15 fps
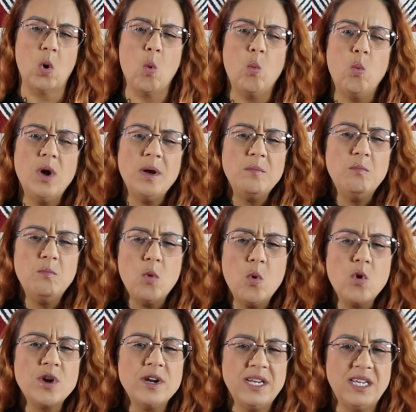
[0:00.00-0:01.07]
What
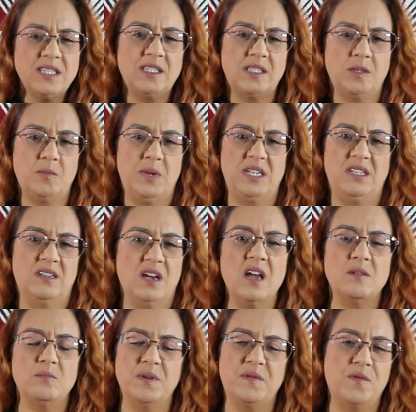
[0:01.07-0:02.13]
more needs to be
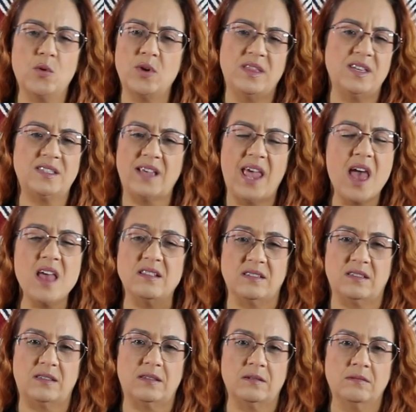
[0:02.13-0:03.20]
done before this
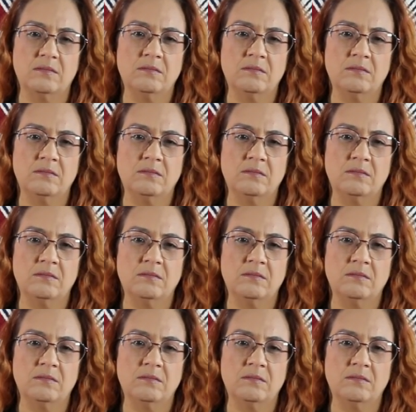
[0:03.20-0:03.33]
ends?